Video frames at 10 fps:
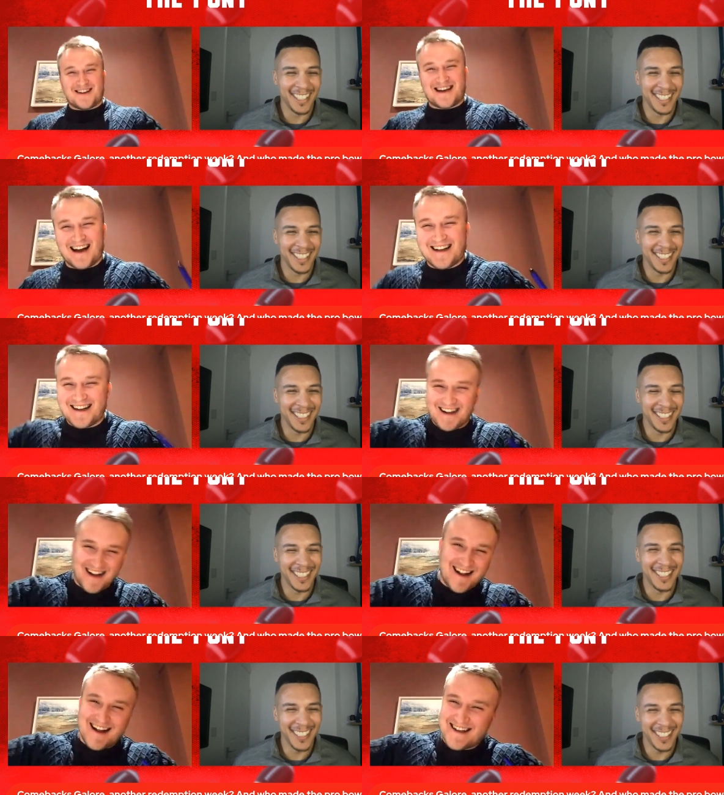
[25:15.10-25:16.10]
Speaker 1: Chandler.
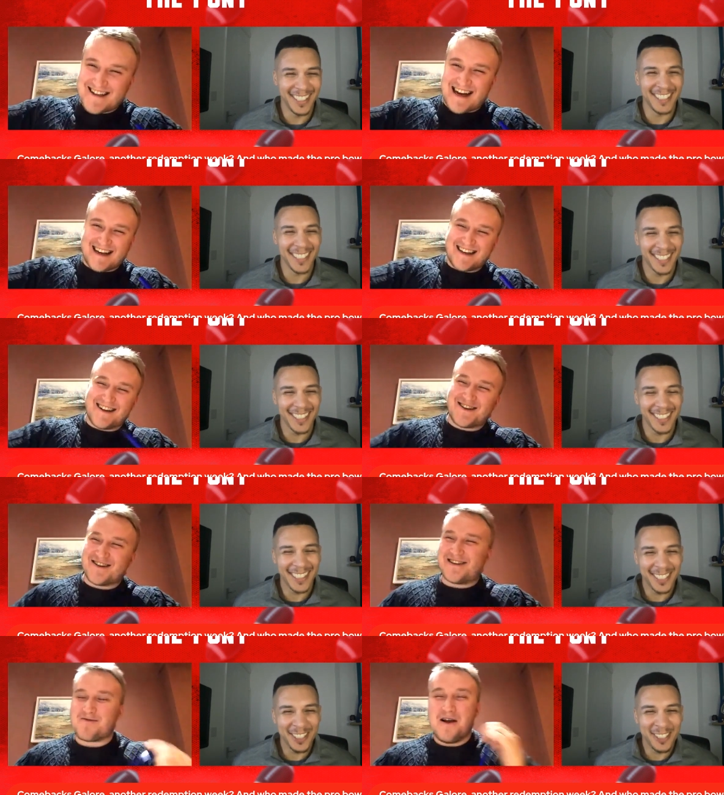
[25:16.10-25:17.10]
Chandler
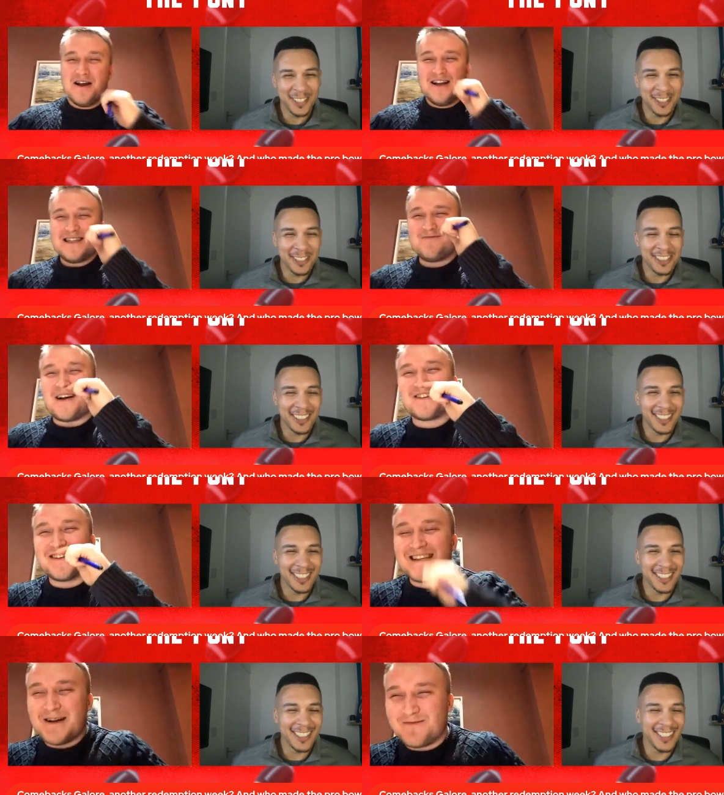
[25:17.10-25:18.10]
just smashes
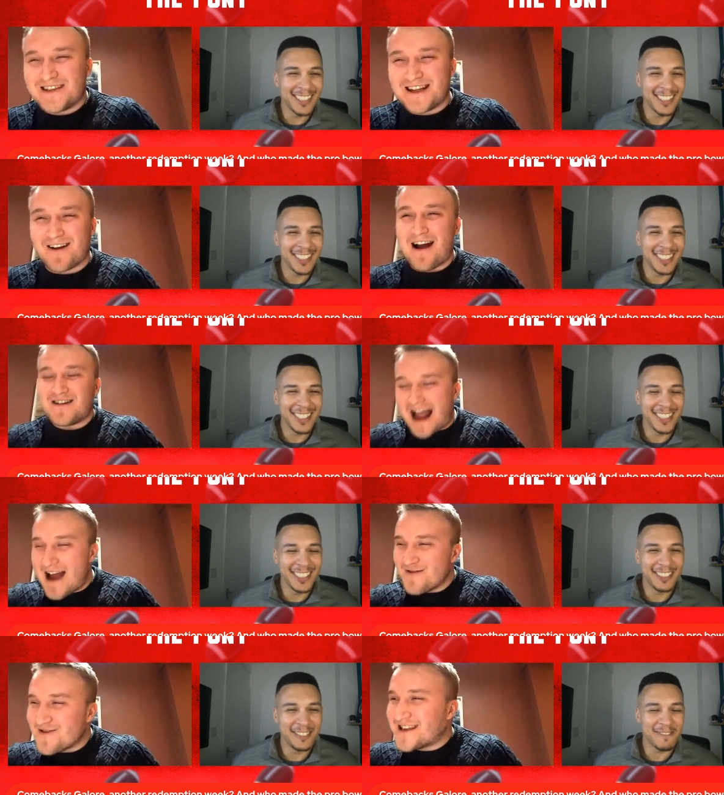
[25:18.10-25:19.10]
him to the ground.
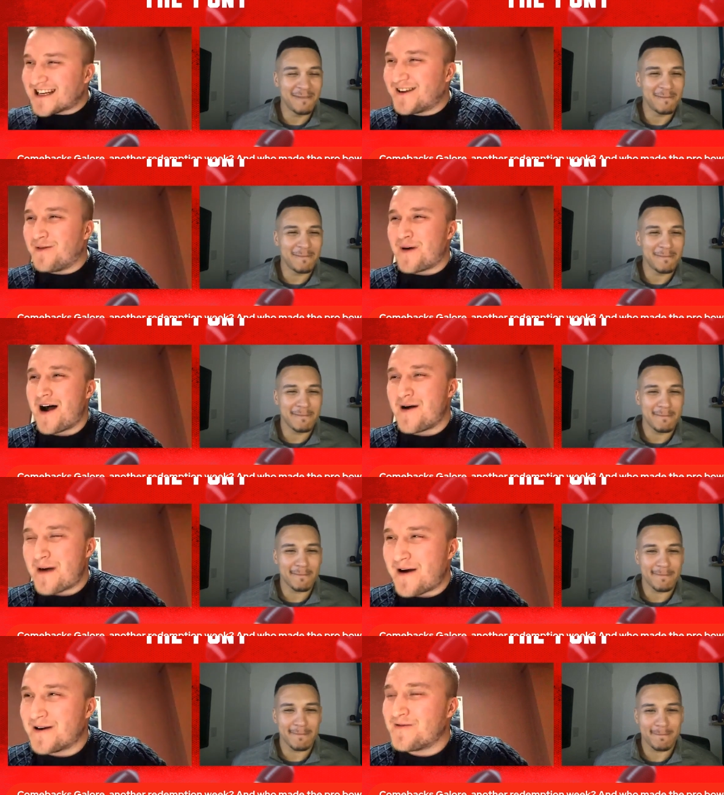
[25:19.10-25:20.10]
Every single part
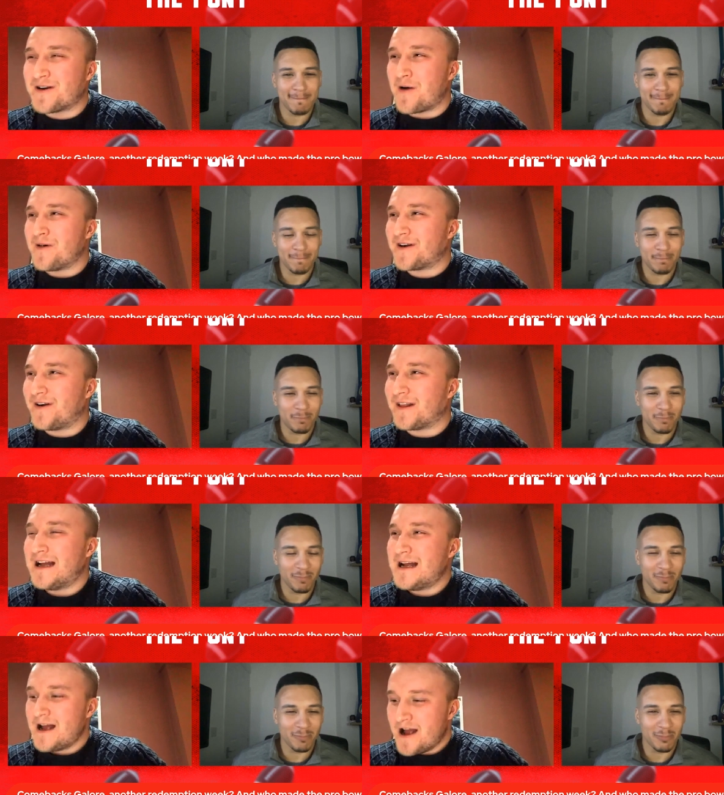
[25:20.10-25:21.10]
about it was comical.
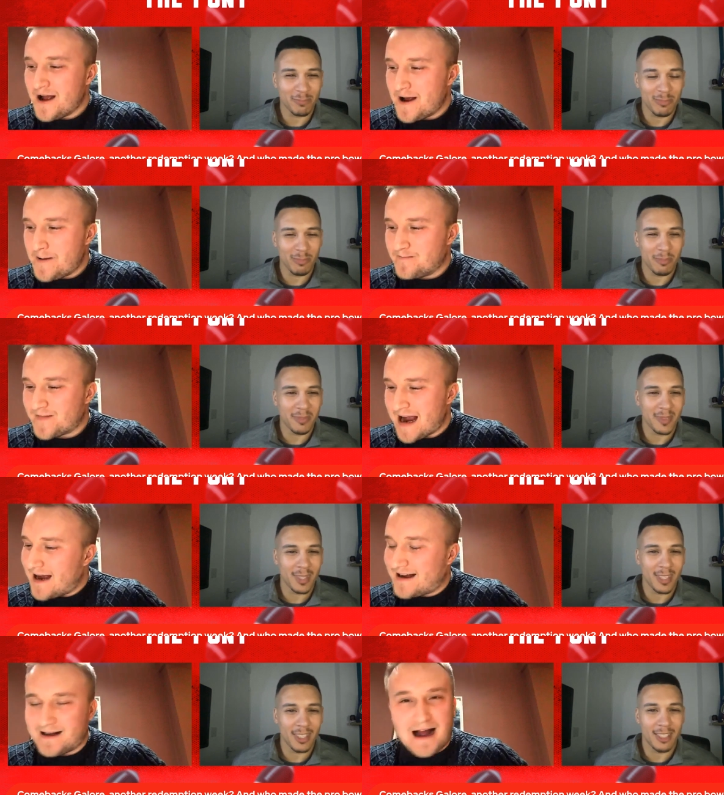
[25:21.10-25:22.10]
Um, yeah,
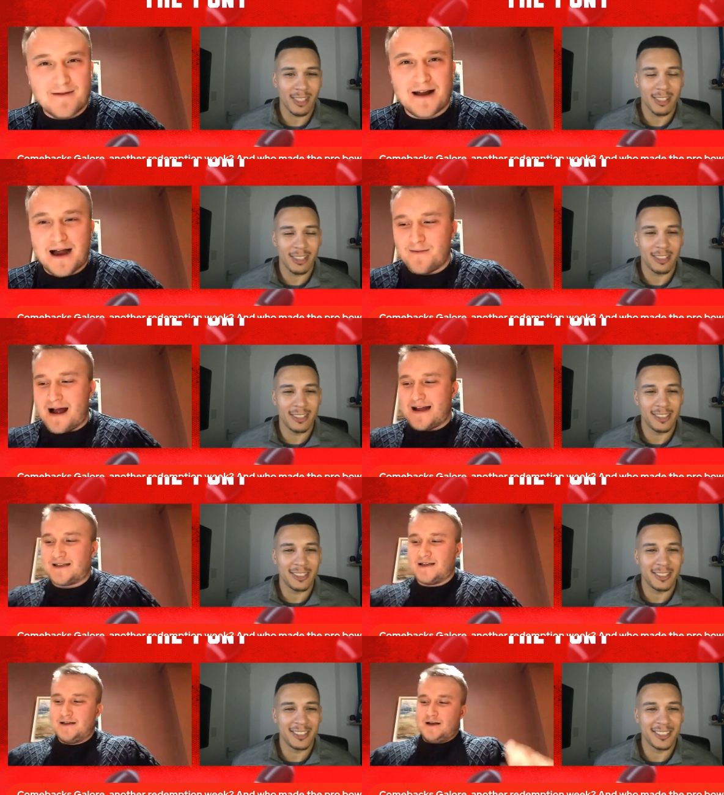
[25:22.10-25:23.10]

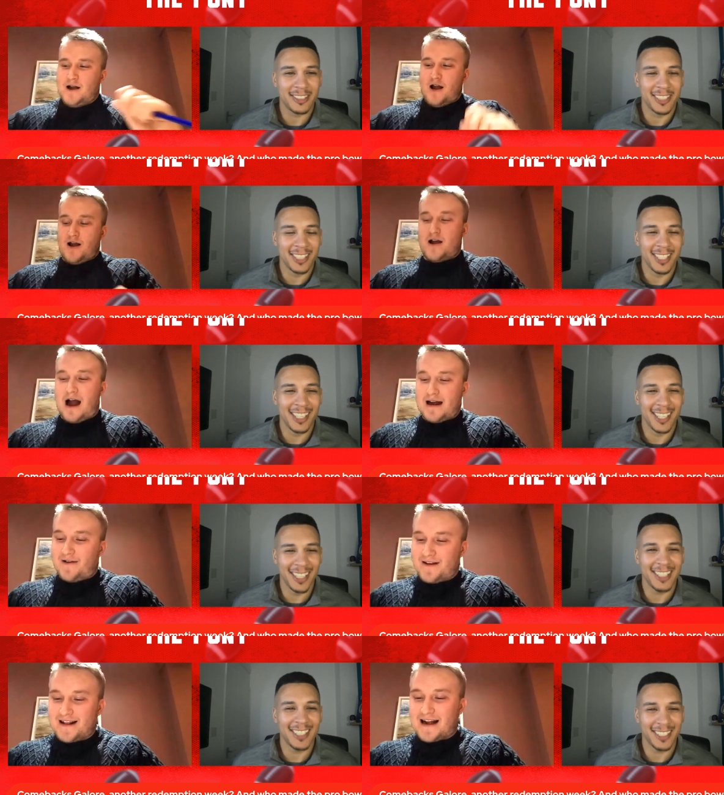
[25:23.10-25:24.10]
nightmares. Uh, and I
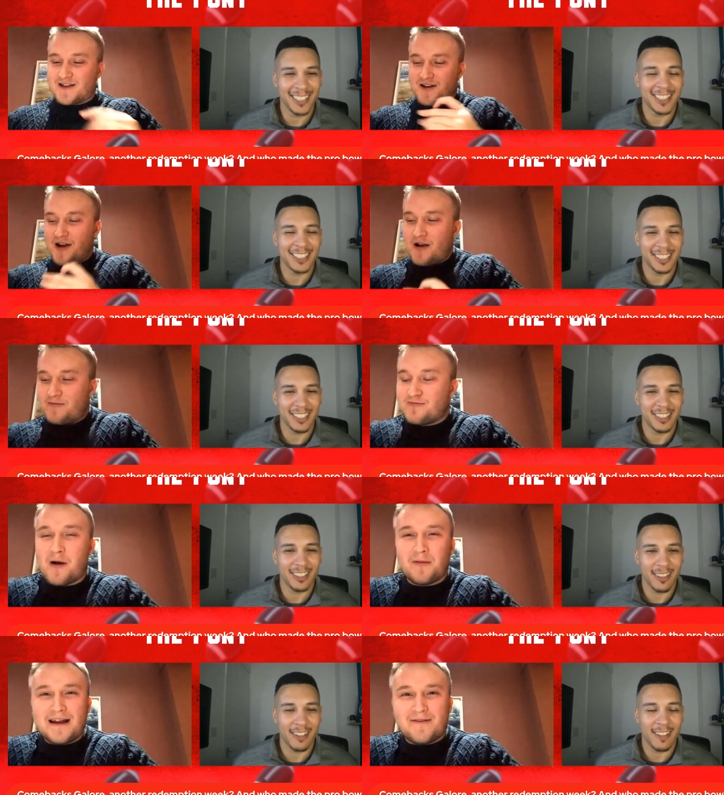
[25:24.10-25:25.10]
think that's going to
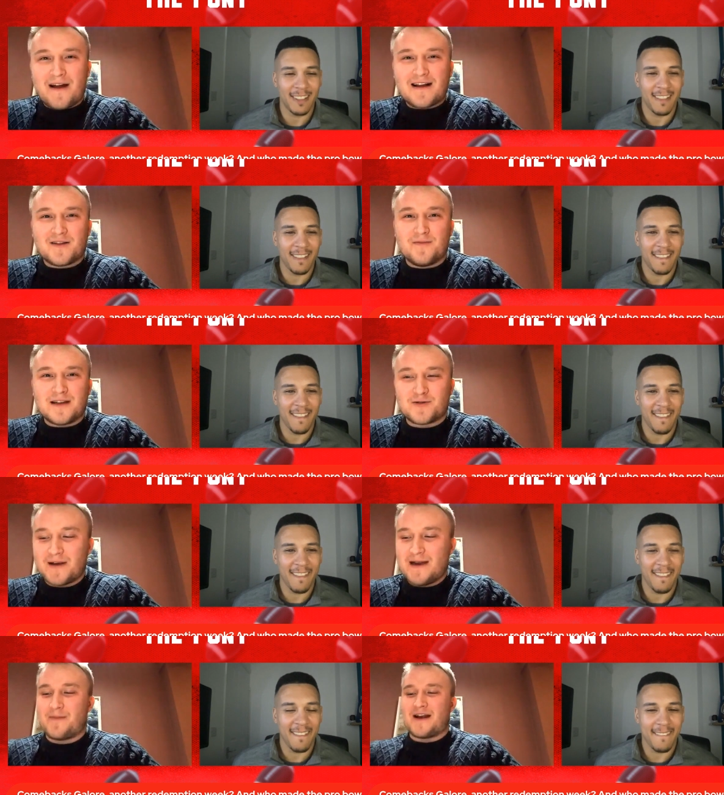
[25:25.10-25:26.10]
probably affect them this
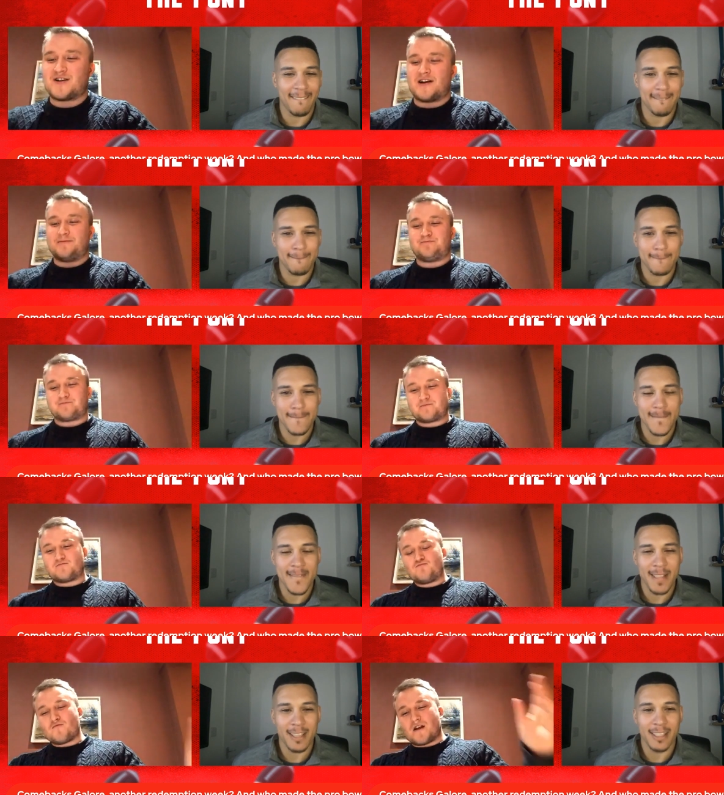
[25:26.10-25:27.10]
week, Bish.
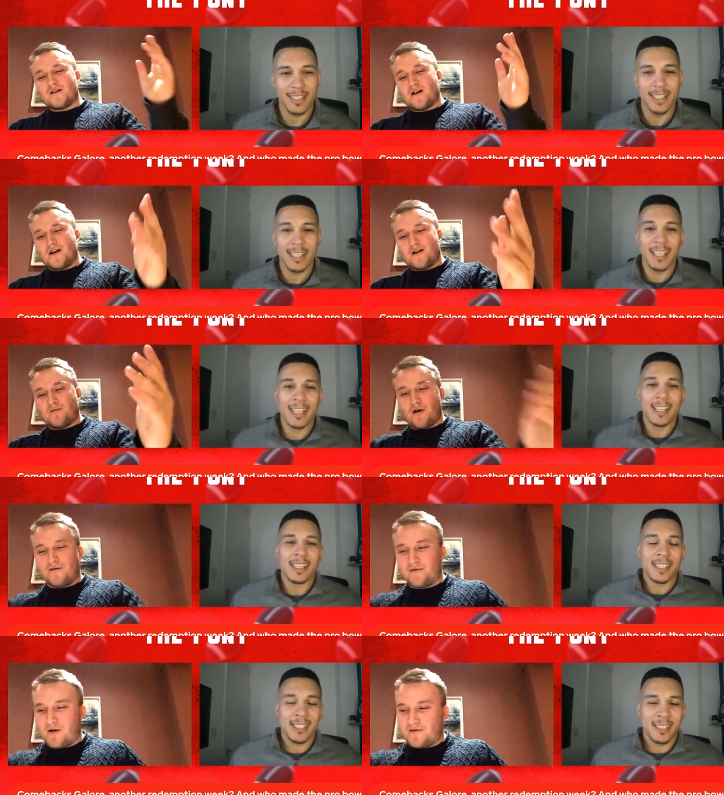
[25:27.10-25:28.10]
Uh, what
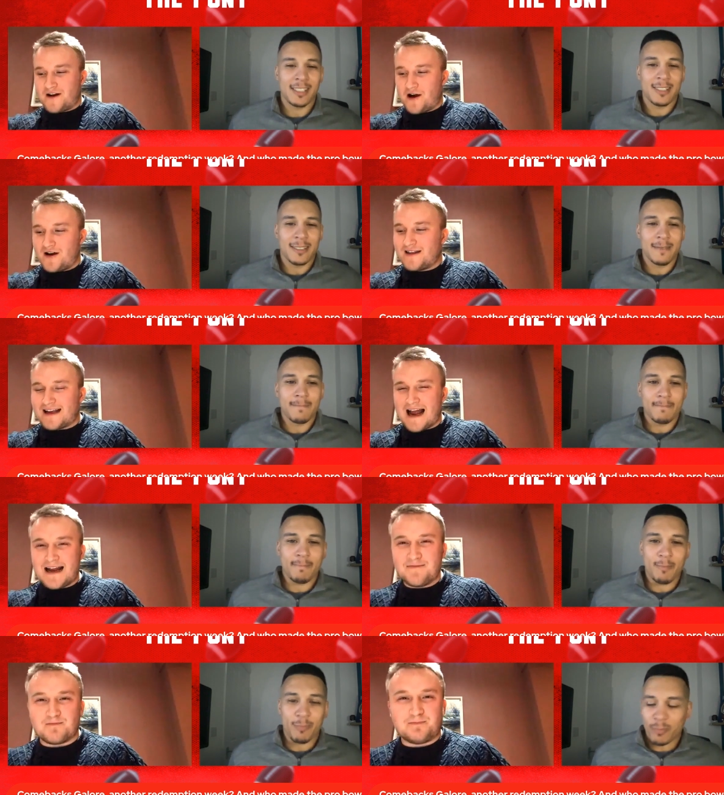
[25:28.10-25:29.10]
what have you got in the
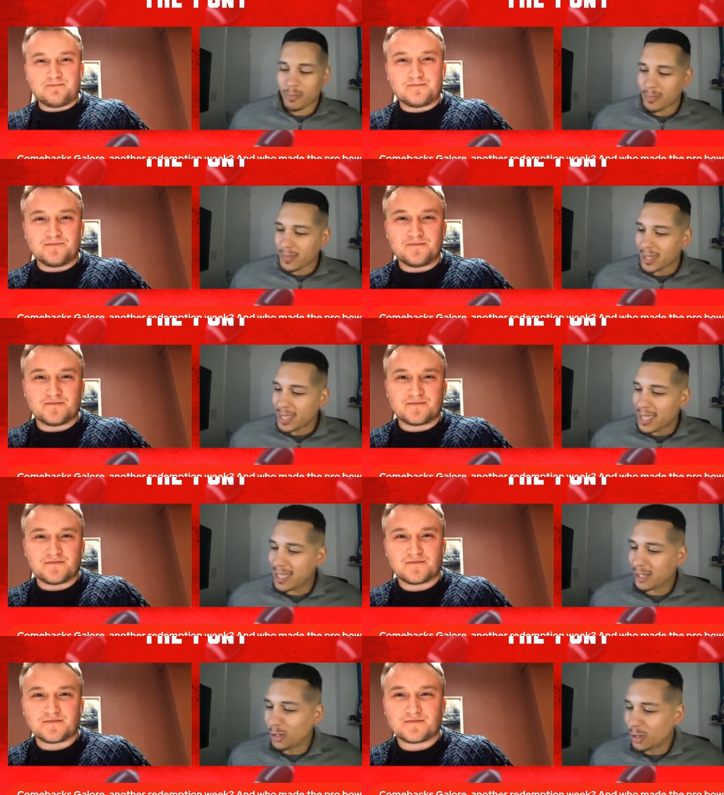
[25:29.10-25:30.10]
game?
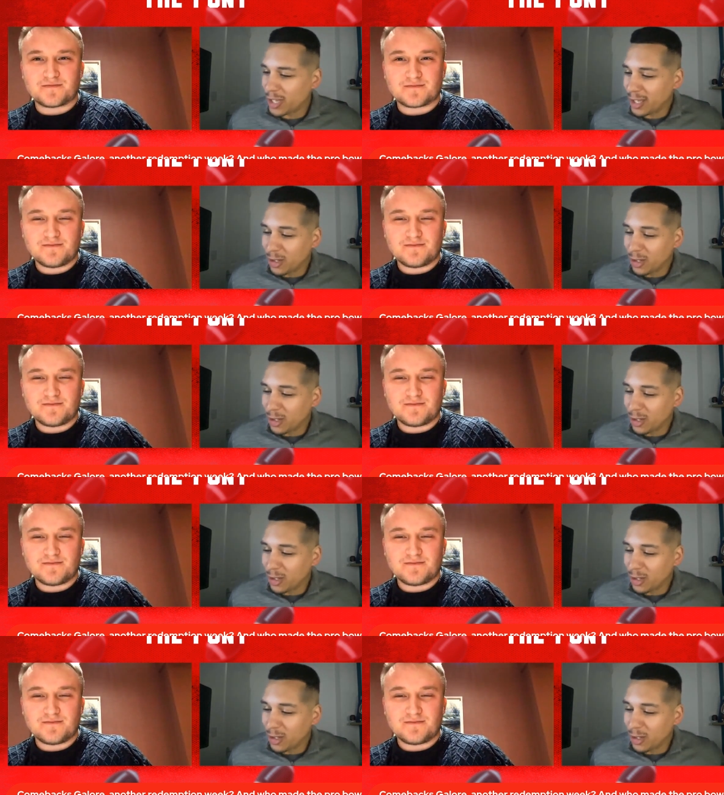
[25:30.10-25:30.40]
Speaker 2: It could, it